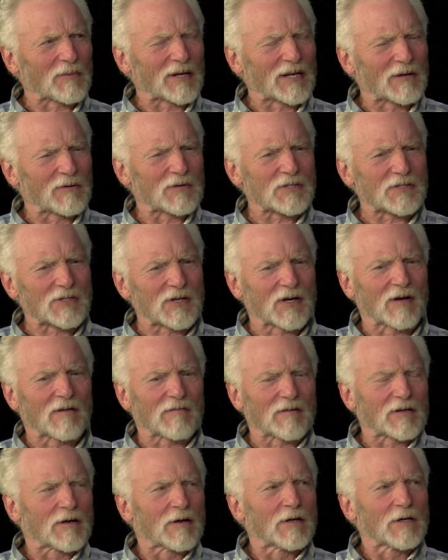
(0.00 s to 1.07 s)
But he was
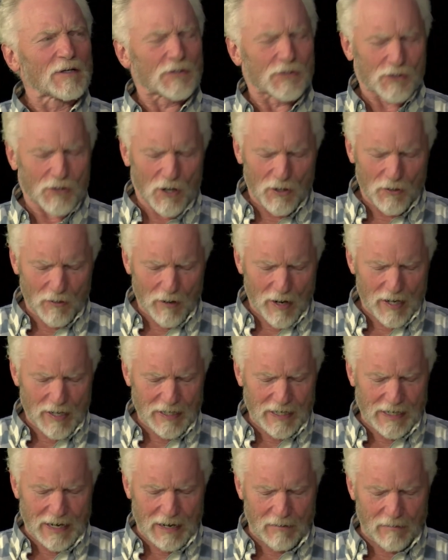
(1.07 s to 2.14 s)
people, and I had
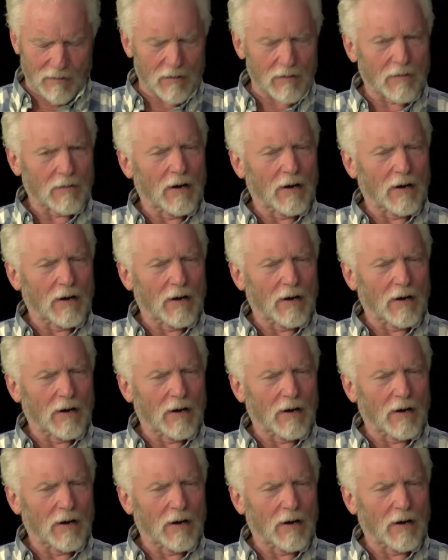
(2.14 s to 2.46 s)
and an error.